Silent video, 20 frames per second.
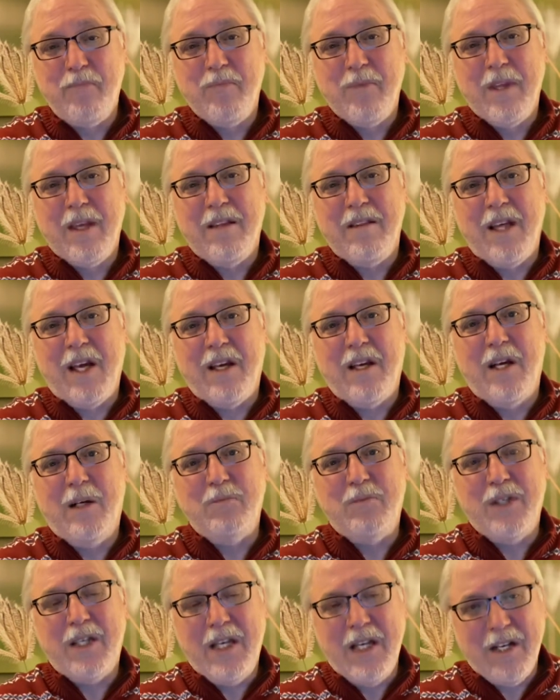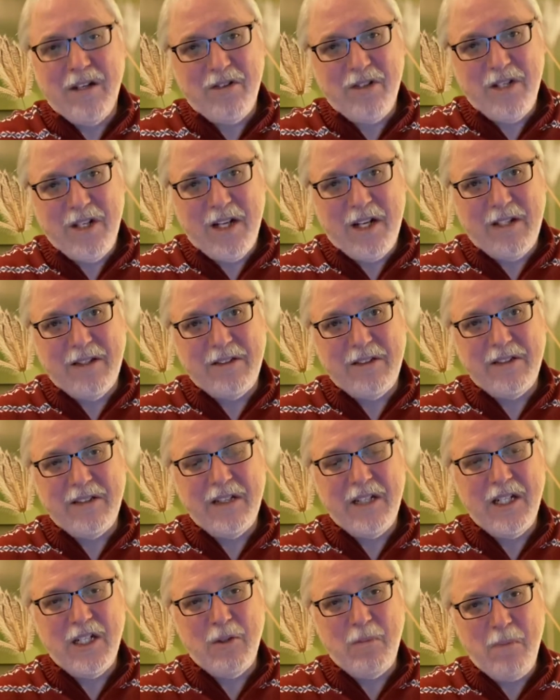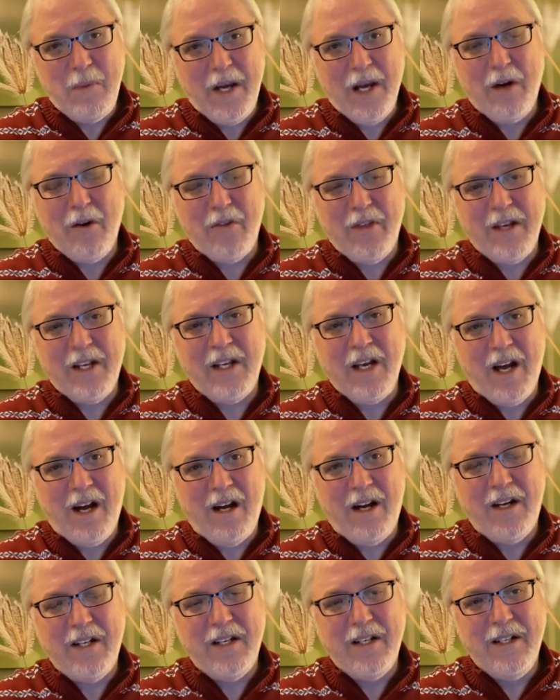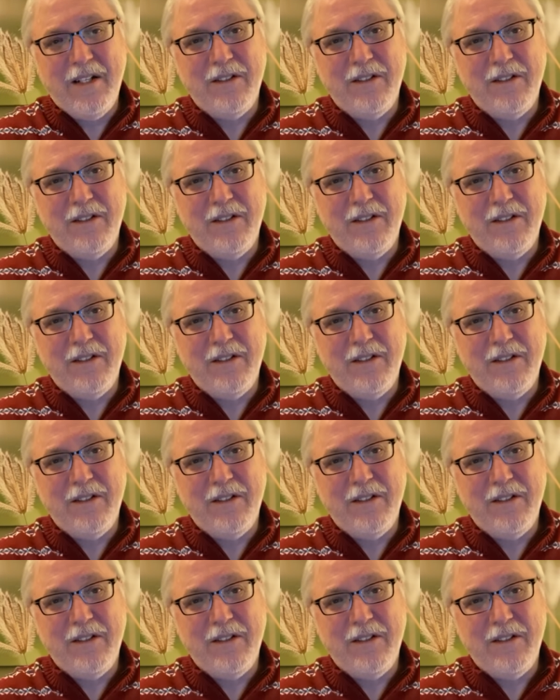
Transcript: that comes against us is bigger than God.